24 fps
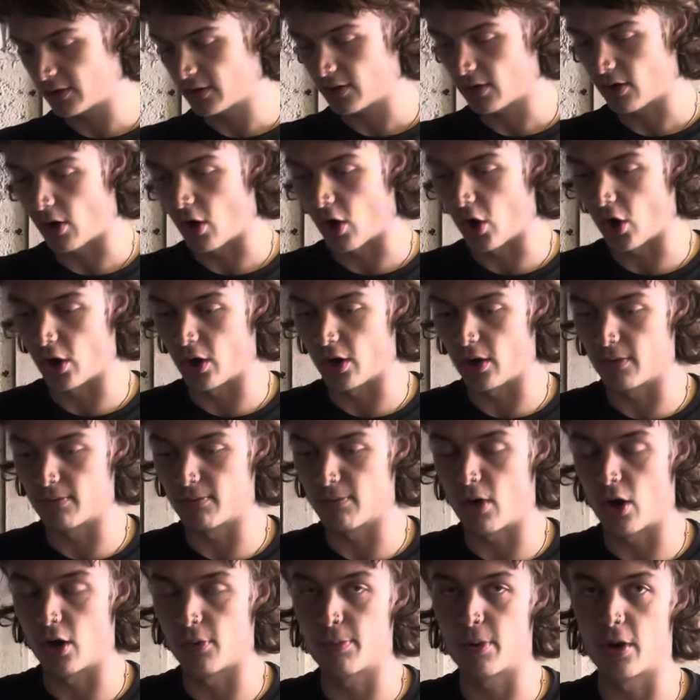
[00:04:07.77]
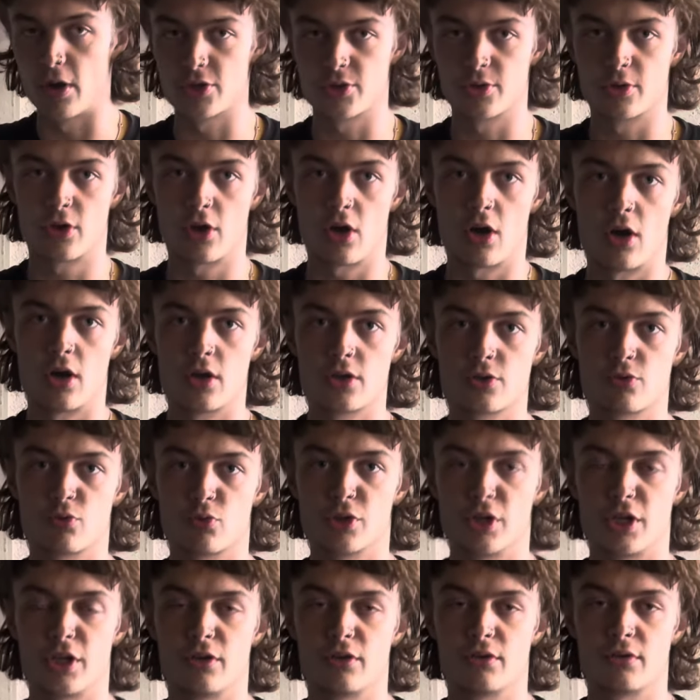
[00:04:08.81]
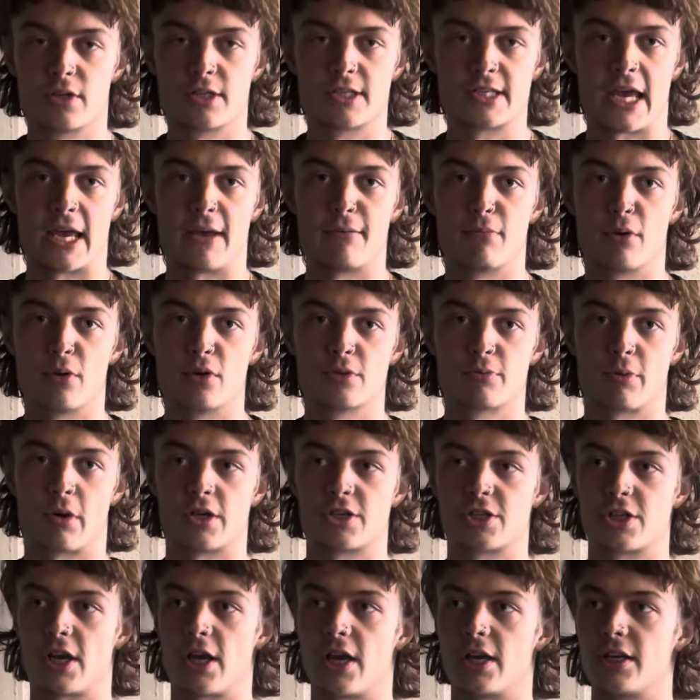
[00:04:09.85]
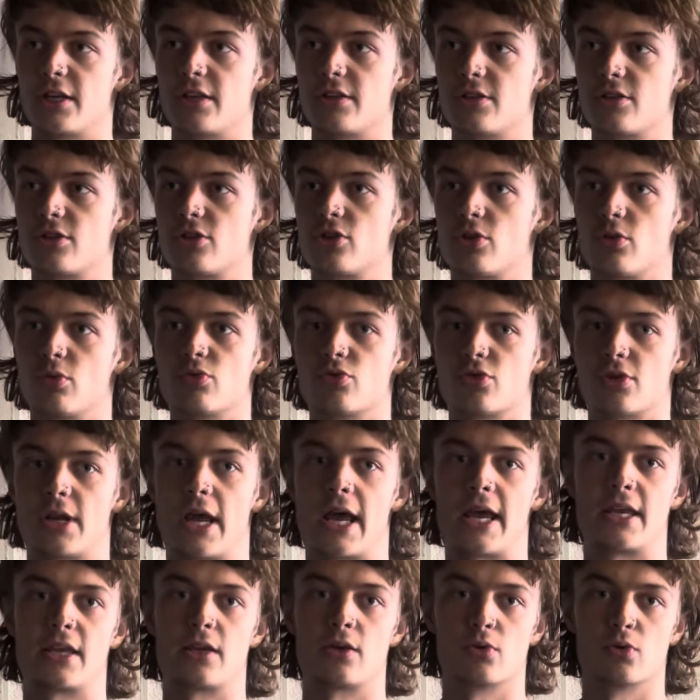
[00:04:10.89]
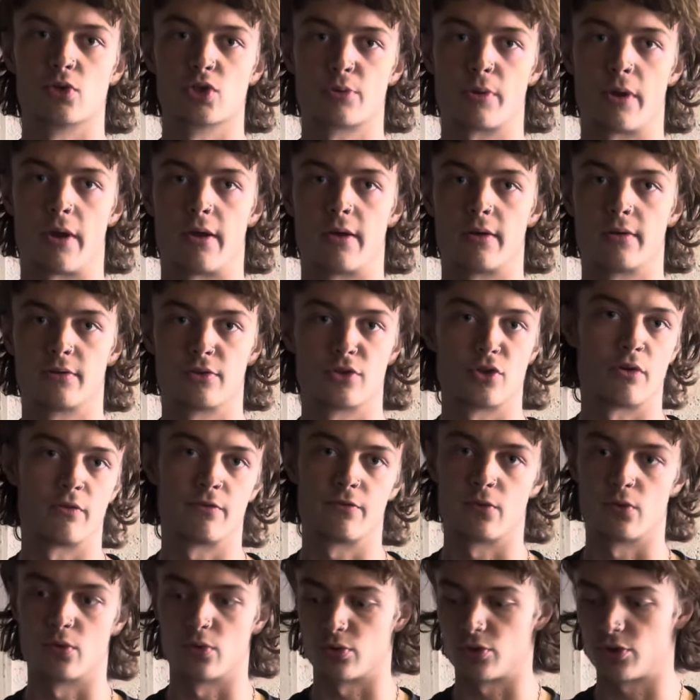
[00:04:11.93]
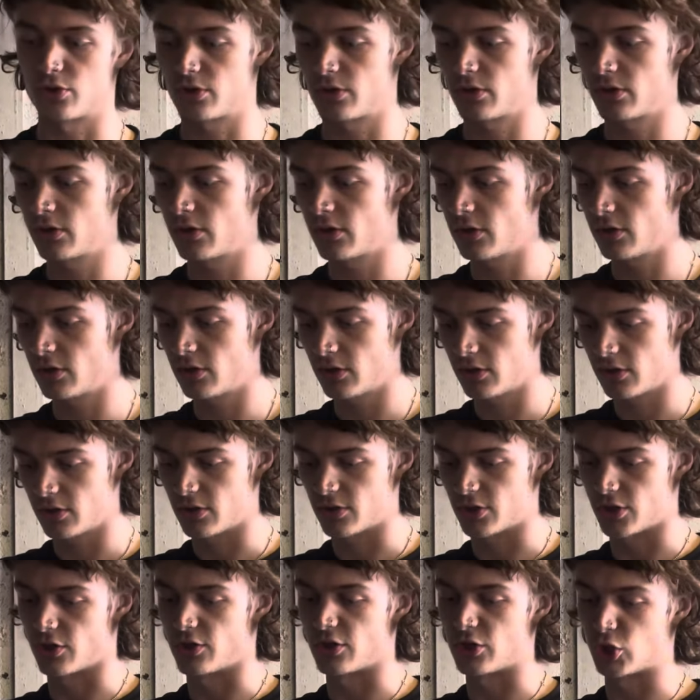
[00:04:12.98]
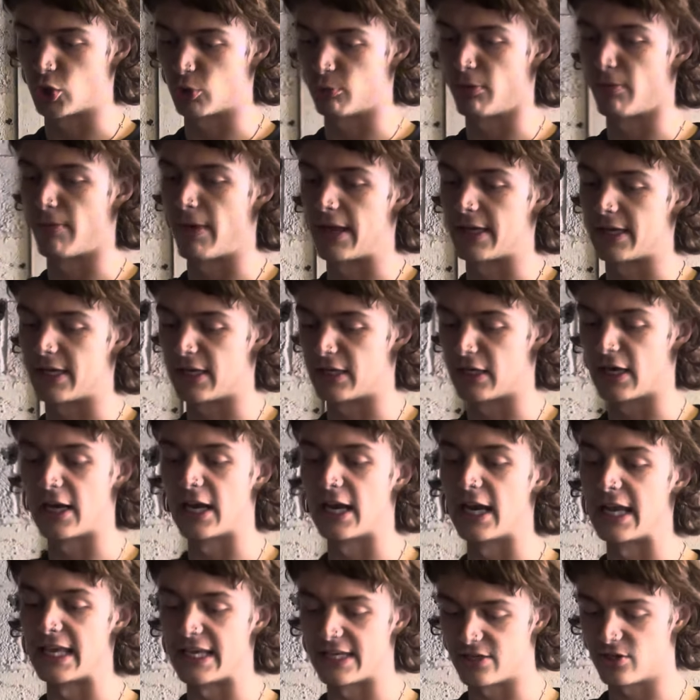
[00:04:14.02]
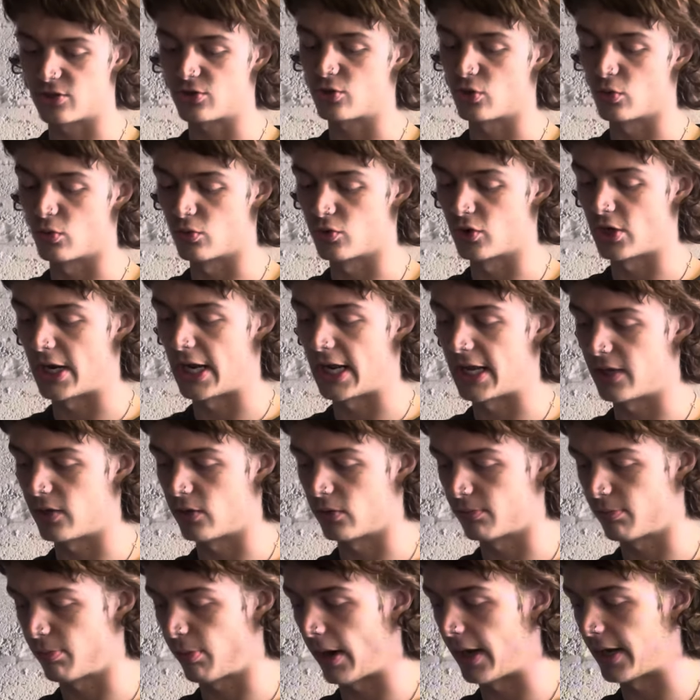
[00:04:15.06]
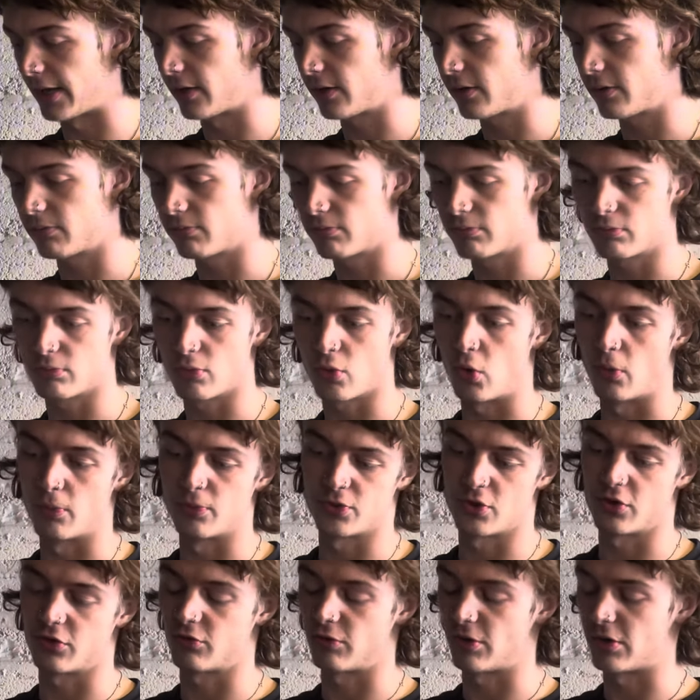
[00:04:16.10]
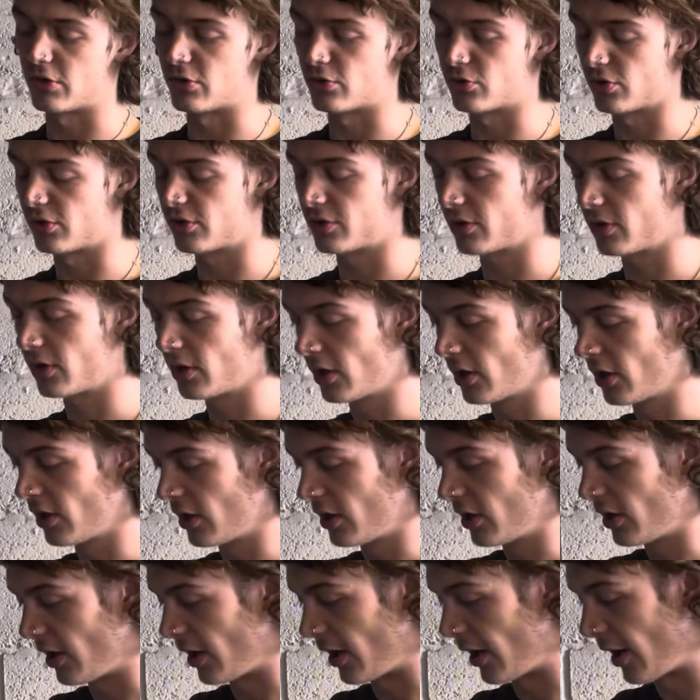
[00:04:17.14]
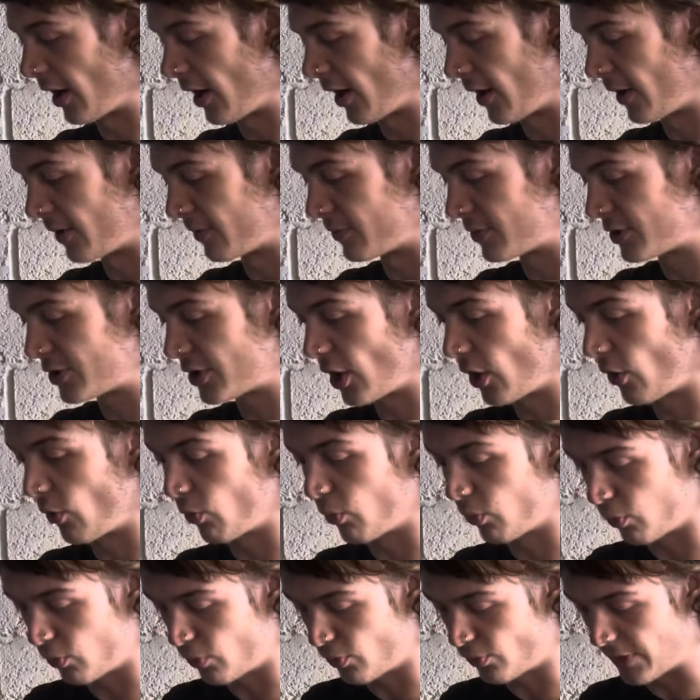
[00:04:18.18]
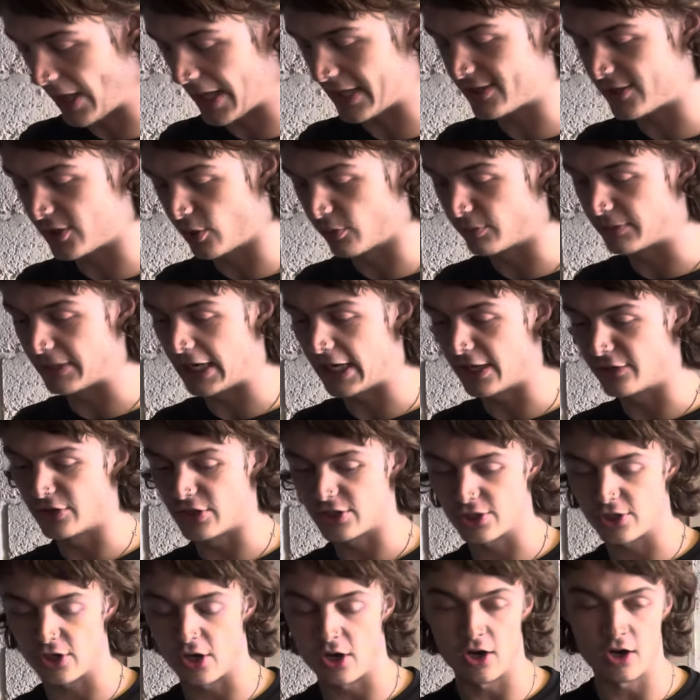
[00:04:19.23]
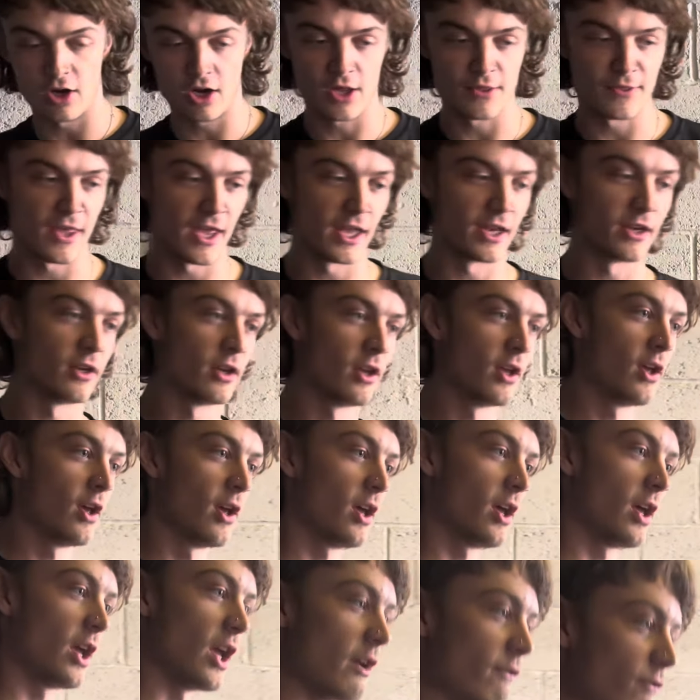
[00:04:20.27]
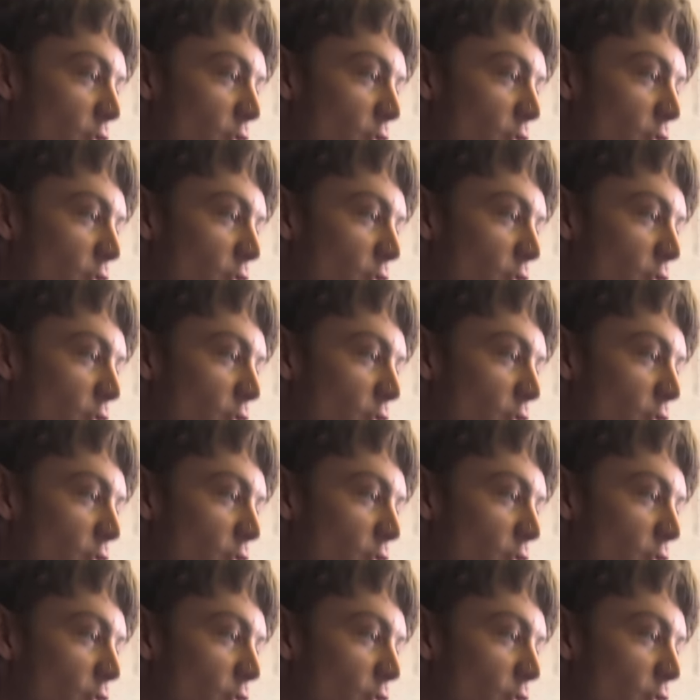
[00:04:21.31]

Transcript: My personal car is running the same boost pressure and it's 280 horsepower, not forged. So this should be making at least 280 up brake, up to 300. So that's the update on this car. And then if